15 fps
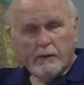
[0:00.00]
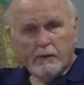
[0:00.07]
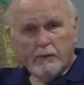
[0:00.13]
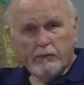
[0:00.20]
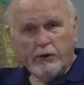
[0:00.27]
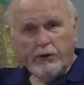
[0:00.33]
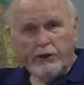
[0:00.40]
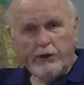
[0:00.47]

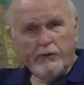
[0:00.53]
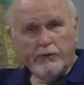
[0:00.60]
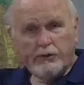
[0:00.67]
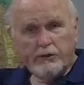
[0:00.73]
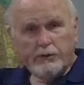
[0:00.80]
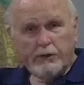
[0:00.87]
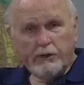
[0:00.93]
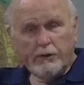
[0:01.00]
Where
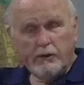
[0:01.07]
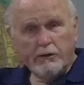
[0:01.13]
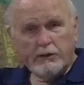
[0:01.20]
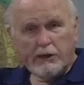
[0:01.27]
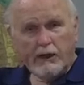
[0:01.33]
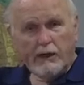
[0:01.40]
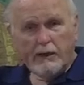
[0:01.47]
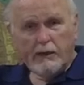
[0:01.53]
you know, it's
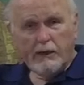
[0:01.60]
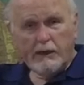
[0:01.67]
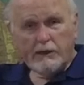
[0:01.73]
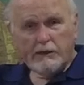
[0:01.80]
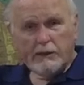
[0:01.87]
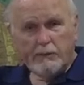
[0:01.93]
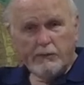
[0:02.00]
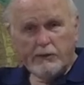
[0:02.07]
kind of like
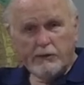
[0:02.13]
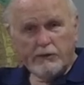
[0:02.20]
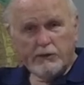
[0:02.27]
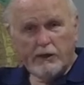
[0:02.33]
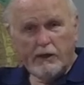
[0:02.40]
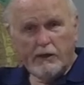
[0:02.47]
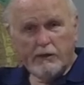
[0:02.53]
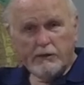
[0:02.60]
some of the
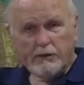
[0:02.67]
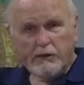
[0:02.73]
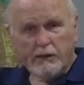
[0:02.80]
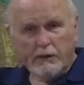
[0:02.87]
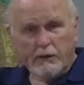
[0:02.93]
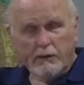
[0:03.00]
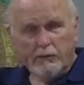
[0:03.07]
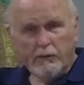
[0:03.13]
songs
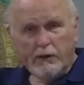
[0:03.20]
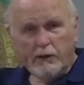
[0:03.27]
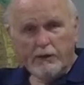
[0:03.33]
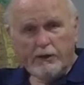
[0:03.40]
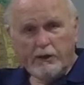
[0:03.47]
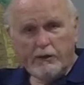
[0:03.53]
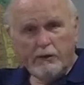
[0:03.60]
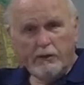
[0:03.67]
where,
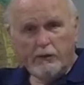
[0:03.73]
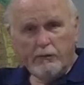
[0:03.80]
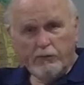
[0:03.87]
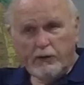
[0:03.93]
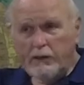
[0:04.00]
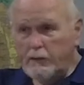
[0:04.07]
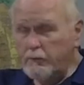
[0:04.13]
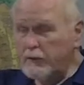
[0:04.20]
you know, it
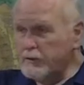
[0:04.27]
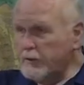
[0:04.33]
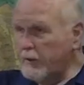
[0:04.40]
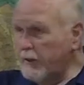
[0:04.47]
really wasn't